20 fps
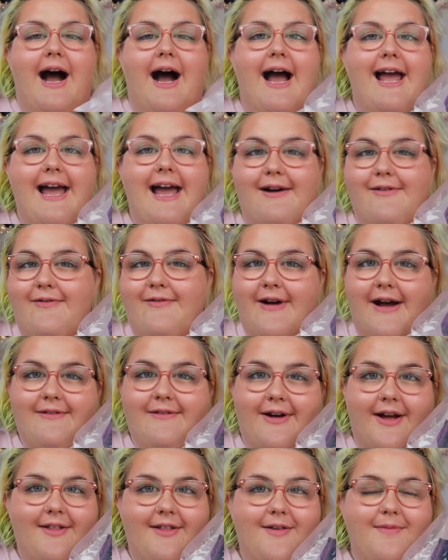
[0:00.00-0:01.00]
I have
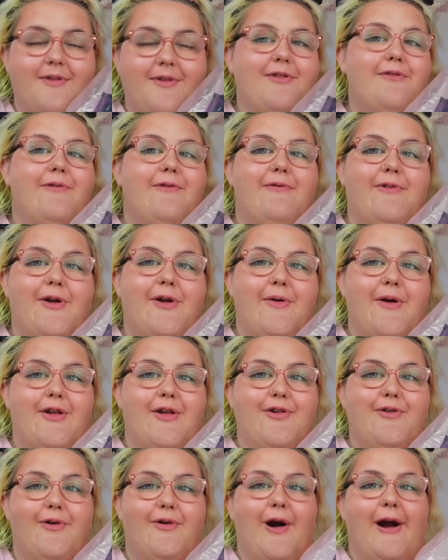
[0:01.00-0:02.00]
5 items to review
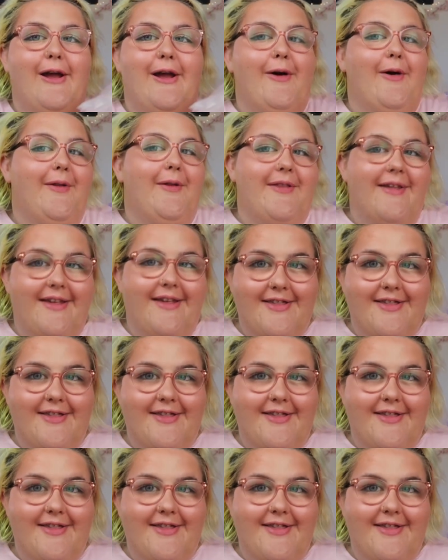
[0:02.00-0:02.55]
and try on,